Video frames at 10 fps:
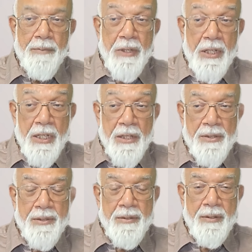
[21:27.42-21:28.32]

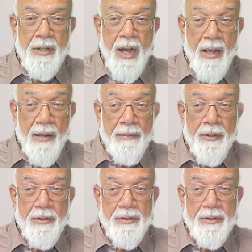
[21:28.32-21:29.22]
peace,
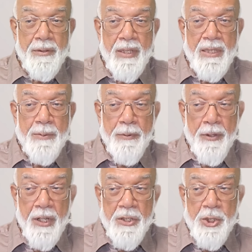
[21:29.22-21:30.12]
calmness,
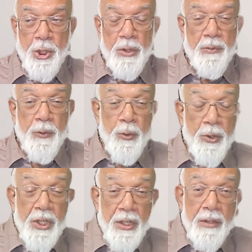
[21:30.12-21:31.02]
aspiration for
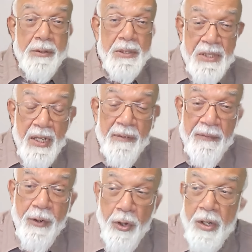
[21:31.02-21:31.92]
real
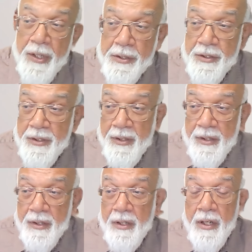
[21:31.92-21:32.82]
self knowledge,
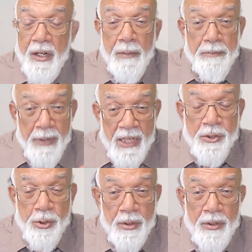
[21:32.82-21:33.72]

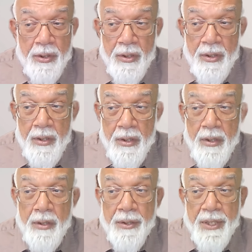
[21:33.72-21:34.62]
compassion,
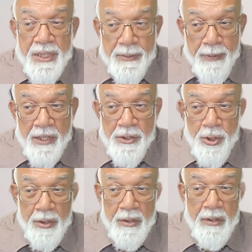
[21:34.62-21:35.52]

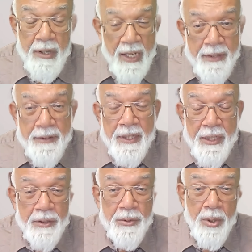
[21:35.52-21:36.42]
dispassion,
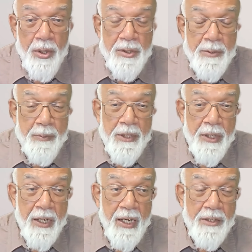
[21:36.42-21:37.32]
clarity in thought,
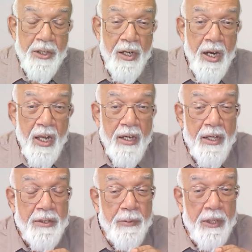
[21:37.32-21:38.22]
speech, and action.
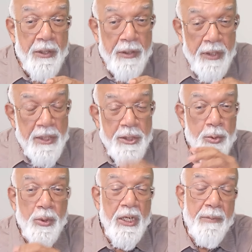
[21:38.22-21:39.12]
Unless we
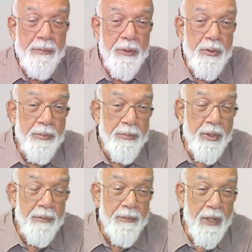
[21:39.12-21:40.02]
reach to that pure,
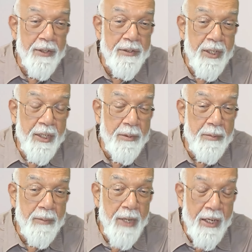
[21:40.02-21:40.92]
purified state
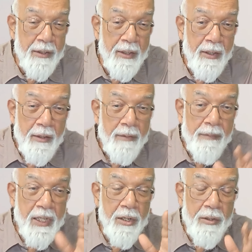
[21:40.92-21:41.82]
of the mind,
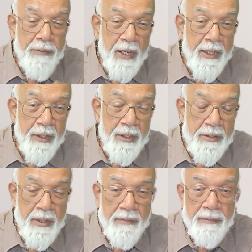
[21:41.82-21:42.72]
we cannot find
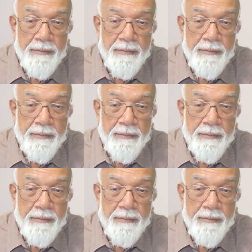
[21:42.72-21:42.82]
real self.